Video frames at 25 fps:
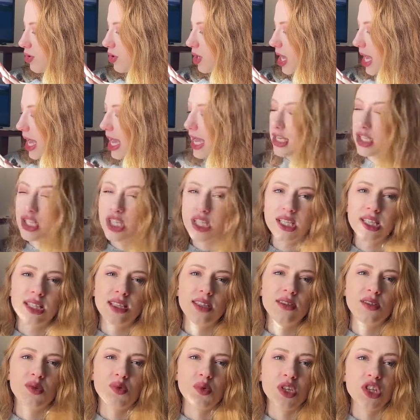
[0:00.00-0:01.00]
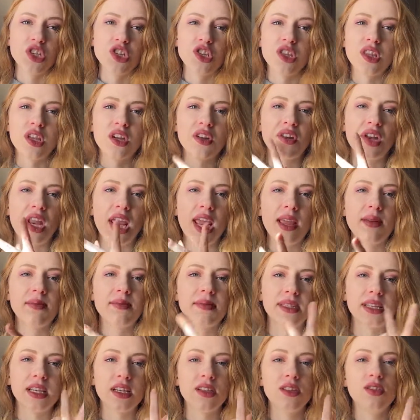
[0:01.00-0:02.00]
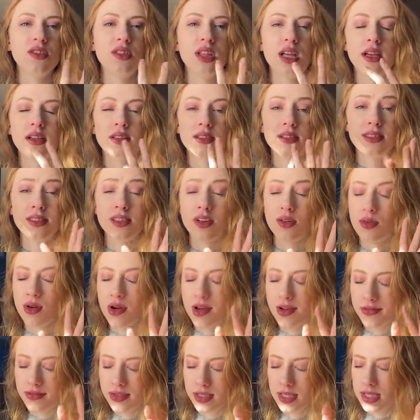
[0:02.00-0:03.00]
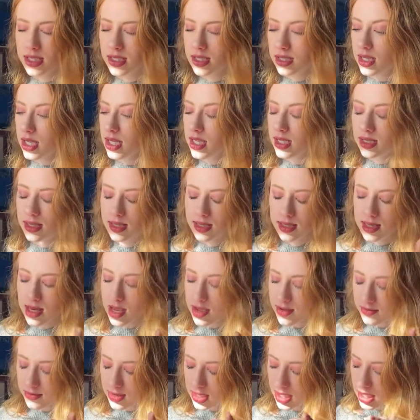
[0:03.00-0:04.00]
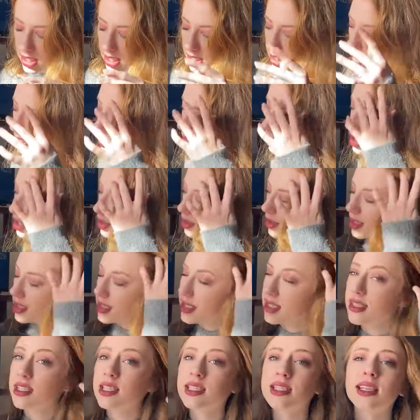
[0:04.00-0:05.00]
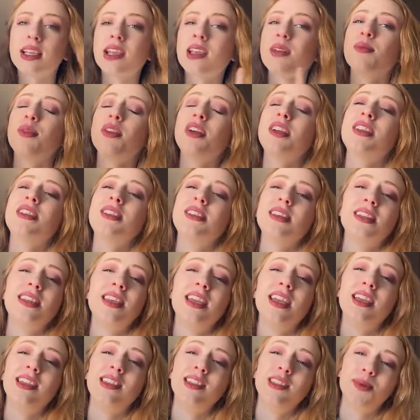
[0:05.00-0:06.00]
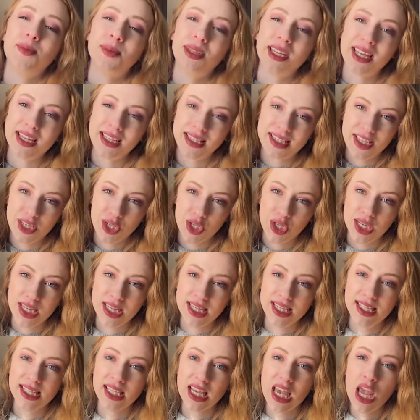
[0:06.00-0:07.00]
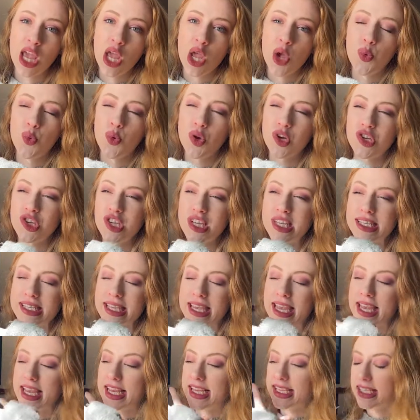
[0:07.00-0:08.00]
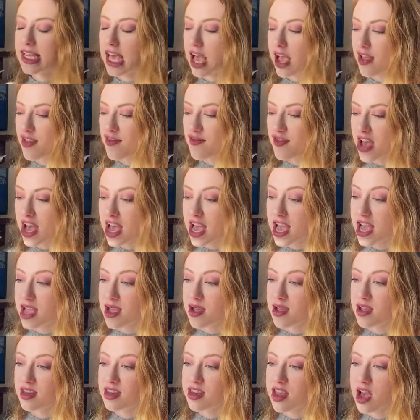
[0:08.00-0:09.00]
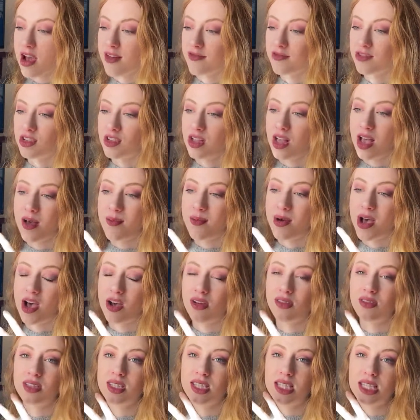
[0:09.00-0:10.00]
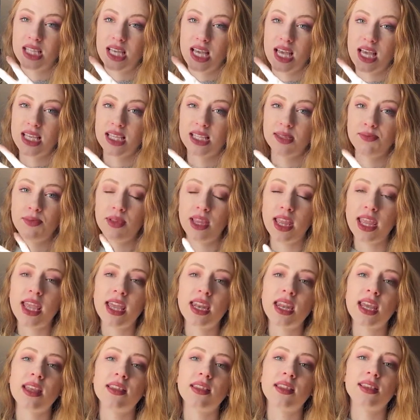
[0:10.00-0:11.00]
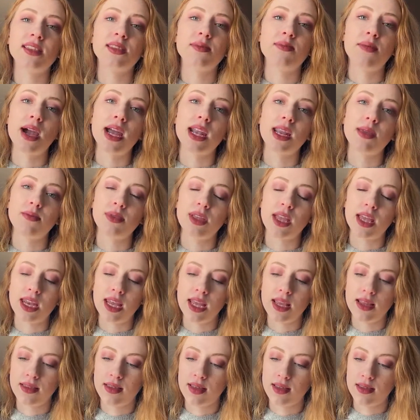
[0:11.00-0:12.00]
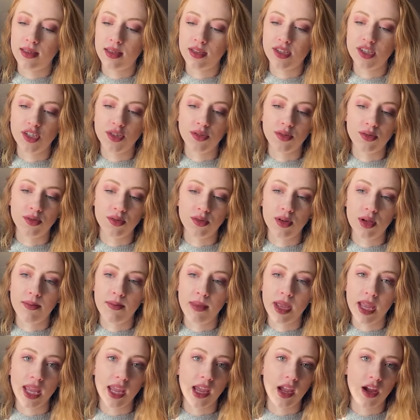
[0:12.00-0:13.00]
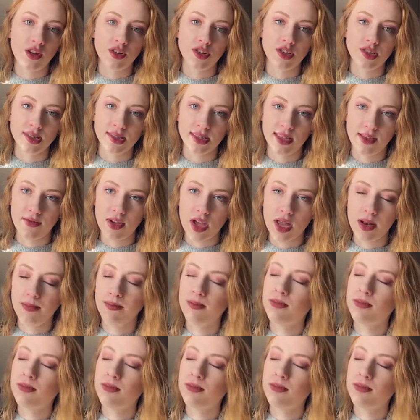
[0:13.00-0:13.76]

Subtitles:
I just switched their names. I do that so often. It's not funny. This is the second book to the Illuminae series, which is a sci-fi novel about this planet that's a mining planet that the 2 main characters live on.